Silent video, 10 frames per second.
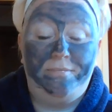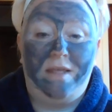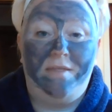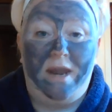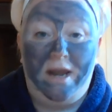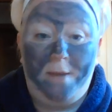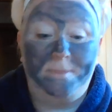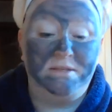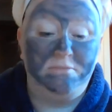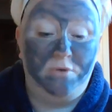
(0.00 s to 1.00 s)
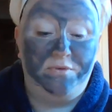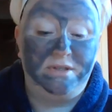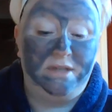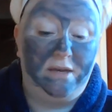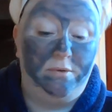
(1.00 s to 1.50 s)
and then it helps smooth the
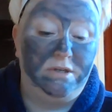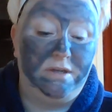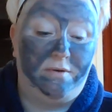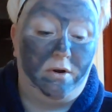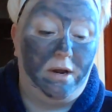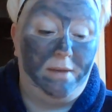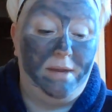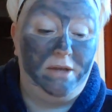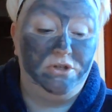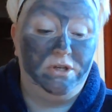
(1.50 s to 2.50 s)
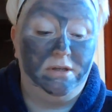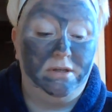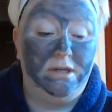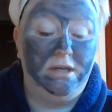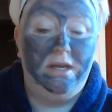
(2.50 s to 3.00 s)
skin, which I've already mentioned.
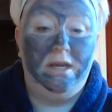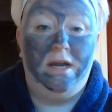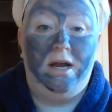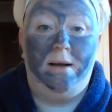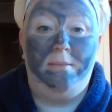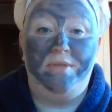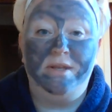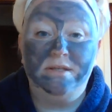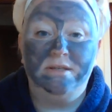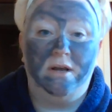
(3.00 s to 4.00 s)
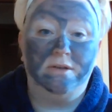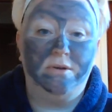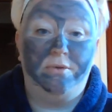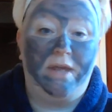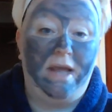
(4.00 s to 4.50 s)
This is also
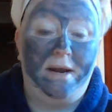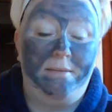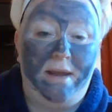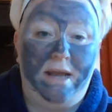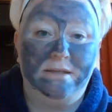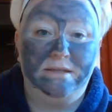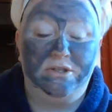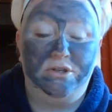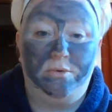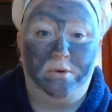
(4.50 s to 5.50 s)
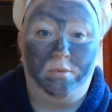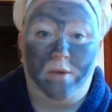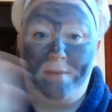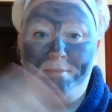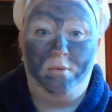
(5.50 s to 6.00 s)
the kind of mask that you would
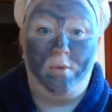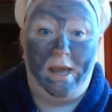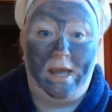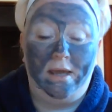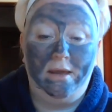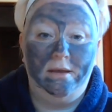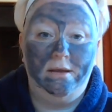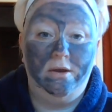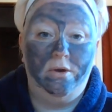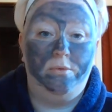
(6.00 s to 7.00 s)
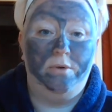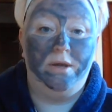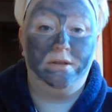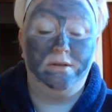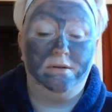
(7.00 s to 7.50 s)
wipe away
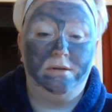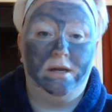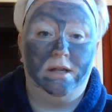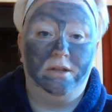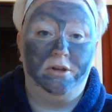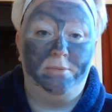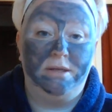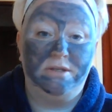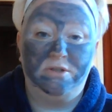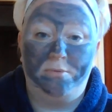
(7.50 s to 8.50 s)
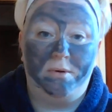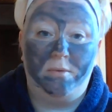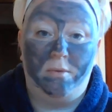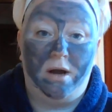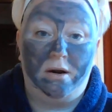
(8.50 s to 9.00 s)
with a little bit of soap and
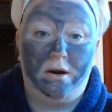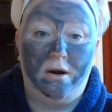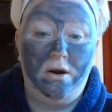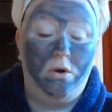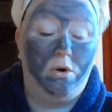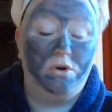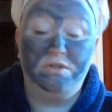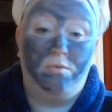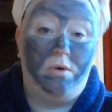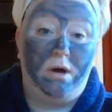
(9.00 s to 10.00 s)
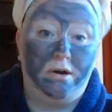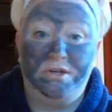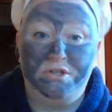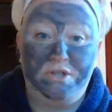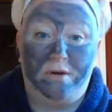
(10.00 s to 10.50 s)
water, or just water
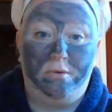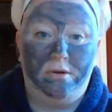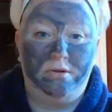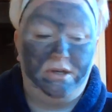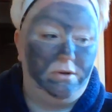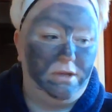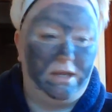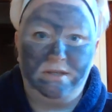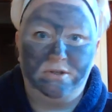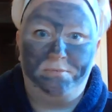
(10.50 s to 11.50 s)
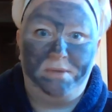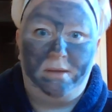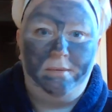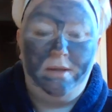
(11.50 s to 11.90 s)
in general, you know, like a soapy